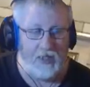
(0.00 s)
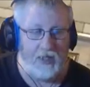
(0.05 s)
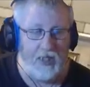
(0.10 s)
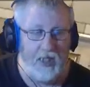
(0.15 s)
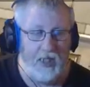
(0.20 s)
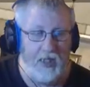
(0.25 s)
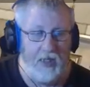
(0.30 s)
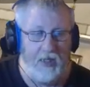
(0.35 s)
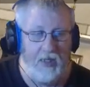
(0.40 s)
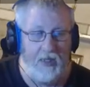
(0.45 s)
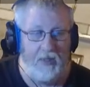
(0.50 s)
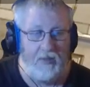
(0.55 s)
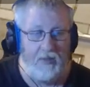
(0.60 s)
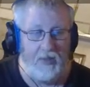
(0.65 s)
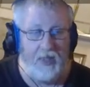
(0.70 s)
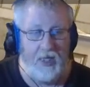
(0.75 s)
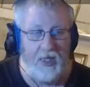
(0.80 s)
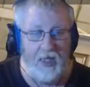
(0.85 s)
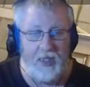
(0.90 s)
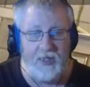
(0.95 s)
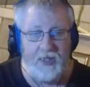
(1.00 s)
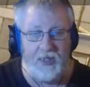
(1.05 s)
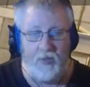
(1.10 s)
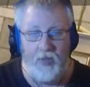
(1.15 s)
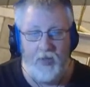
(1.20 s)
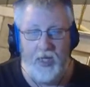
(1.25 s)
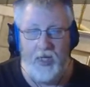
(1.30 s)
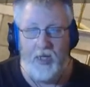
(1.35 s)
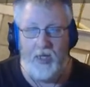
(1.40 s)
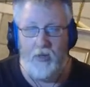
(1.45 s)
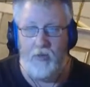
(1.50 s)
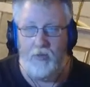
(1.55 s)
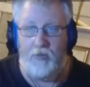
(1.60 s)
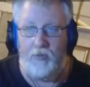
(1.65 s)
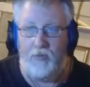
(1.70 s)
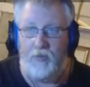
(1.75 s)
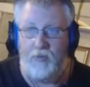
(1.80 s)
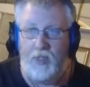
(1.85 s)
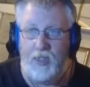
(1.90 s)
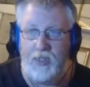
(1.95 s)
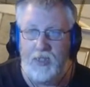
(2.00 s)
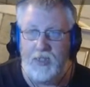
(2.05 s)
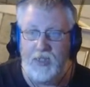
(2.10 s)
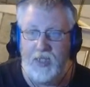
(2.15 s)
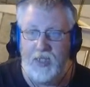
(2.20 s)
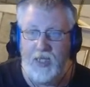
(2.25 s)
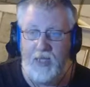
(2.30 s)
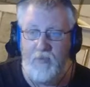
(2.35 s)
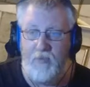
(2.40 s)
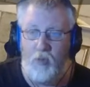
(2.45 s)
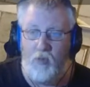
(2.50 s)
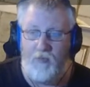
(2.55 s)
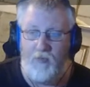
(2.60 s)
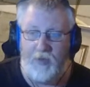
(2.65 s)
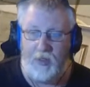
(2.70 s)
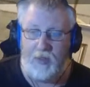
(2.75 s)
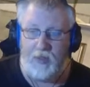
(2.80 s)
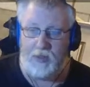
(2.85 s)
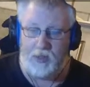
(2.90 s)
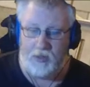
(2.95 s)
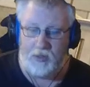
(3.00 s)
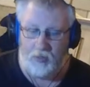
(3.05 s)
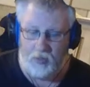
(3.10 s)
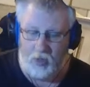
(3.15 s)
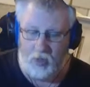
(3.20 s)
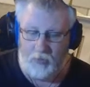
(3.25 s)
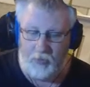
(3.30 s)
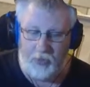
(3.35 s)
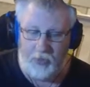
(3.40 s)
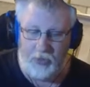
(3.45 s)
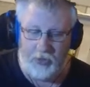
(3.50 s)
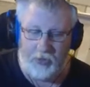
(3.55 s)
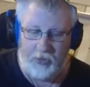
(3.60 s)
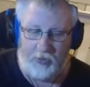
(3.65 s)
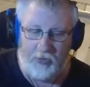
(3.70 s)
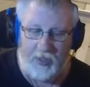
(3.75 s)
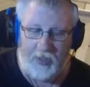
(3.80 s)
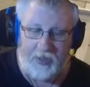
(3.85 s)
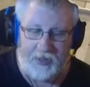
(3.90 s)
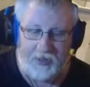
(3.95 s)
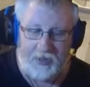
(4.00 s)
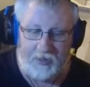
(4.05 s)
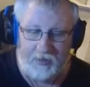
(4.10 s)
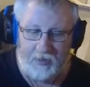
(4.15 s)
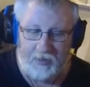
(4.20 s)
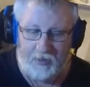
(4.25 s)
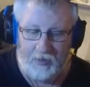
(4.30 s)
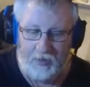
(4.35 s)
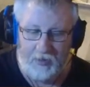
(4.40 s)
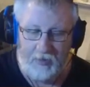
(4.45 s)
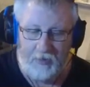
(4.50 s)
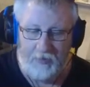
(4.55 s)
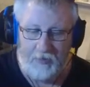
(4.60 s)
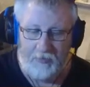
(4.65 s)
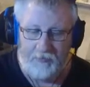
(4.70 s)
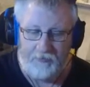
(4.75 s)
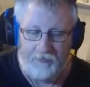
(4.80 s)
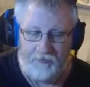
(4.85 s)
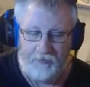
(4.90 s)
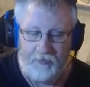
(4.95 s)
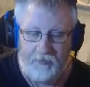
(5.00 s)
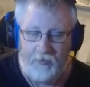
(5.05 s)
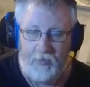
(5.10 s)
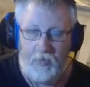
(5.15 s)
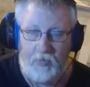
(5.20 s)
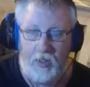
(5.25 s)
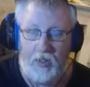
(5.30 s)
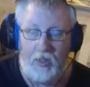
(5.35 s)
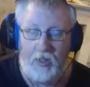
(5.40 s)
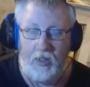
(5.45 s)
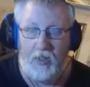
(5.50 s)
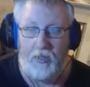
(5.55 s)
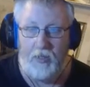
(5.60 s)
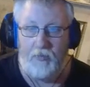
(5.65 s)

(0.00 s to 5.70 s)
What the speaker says: the guys away now. That's the game over. So what I'm going to do is I'm